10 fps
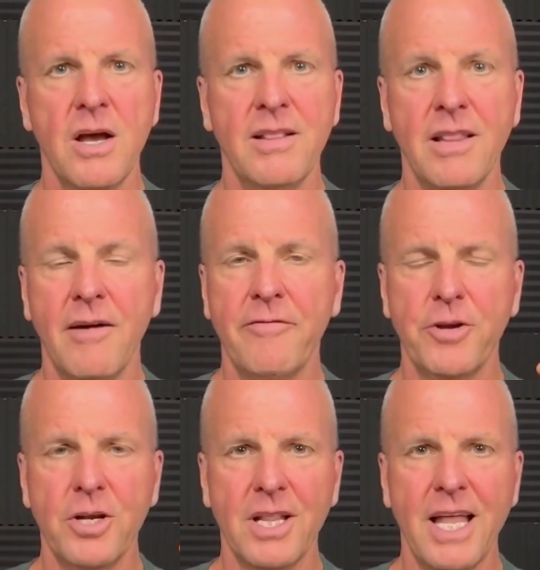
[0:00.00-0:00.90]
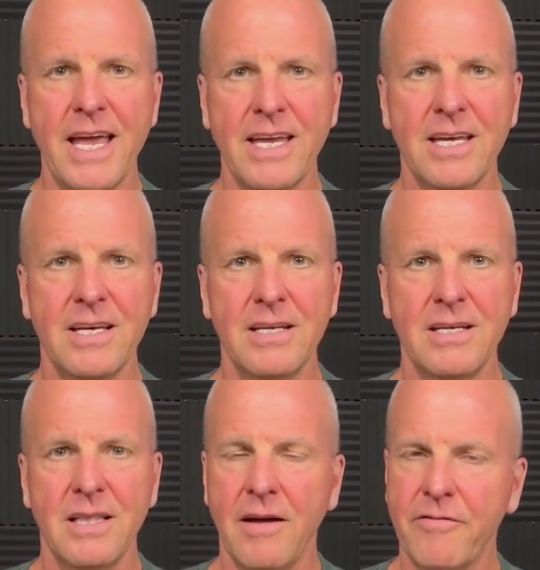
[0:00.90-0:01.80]
Love for you to like,
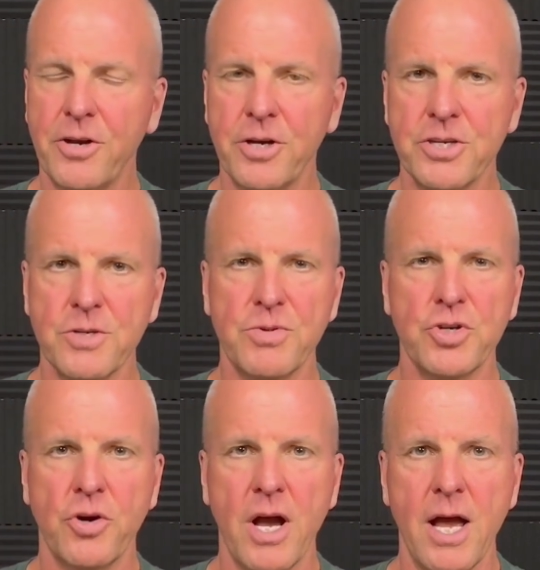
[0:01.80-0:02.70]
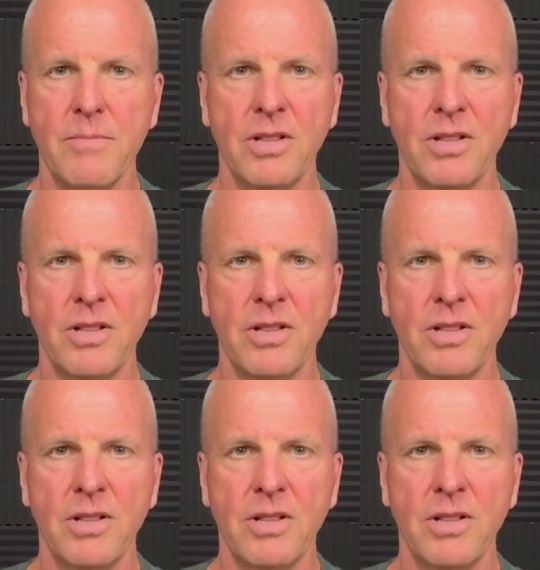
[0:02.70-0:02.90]
love for you to subscribe,